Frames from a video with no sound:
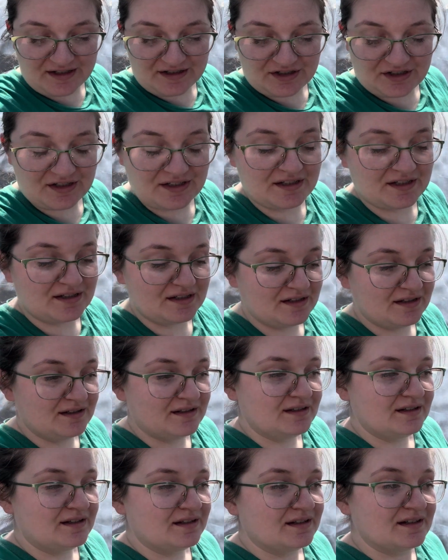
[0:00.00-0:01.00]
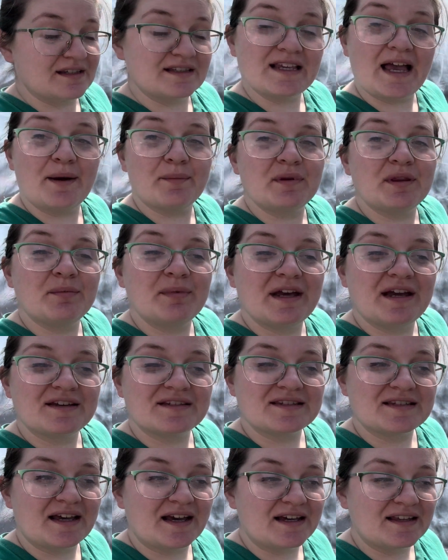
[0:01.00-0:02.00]
She is happy to be
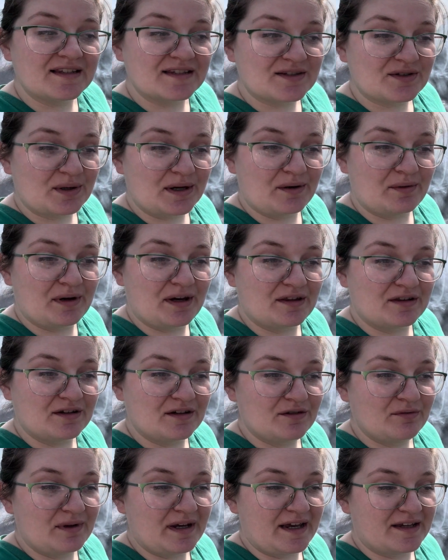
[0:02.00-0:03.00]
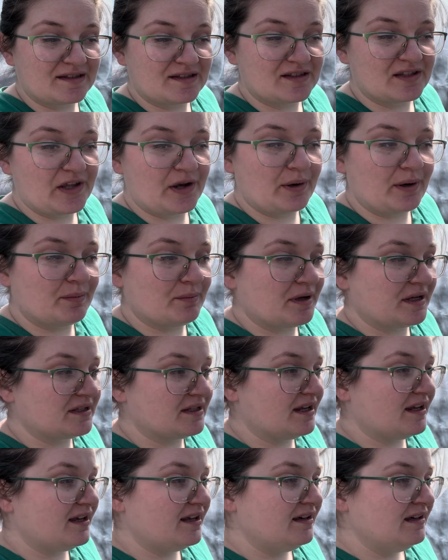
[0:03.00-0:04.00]
outside. It's great weather. We had snow on
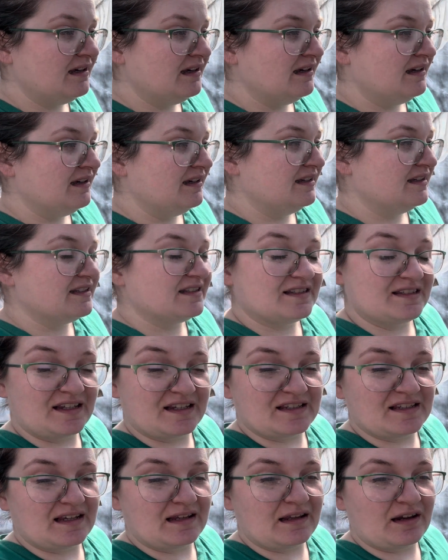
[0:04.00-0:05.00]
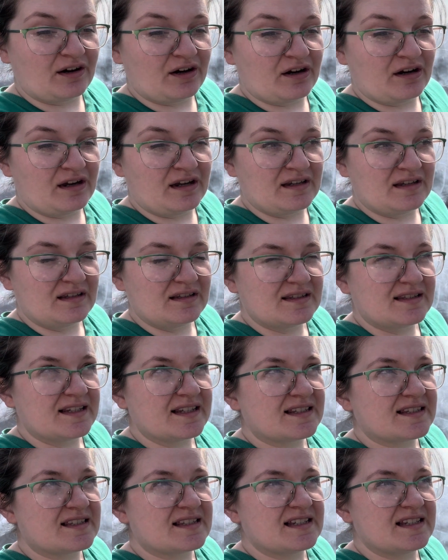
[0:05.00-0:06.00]
Monday.
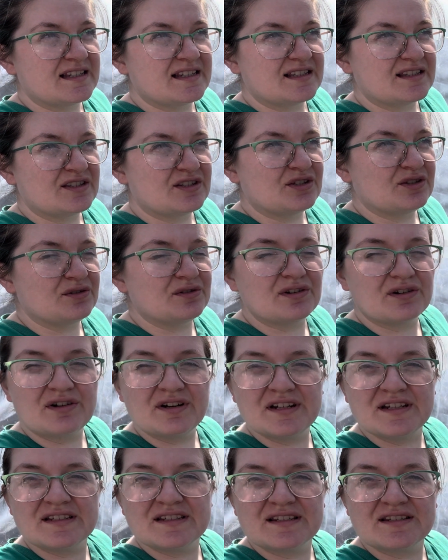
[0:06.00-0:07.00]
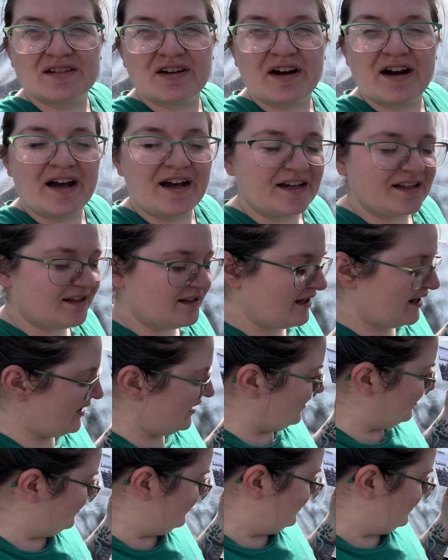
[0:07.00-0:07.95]
62 degrees is our high today.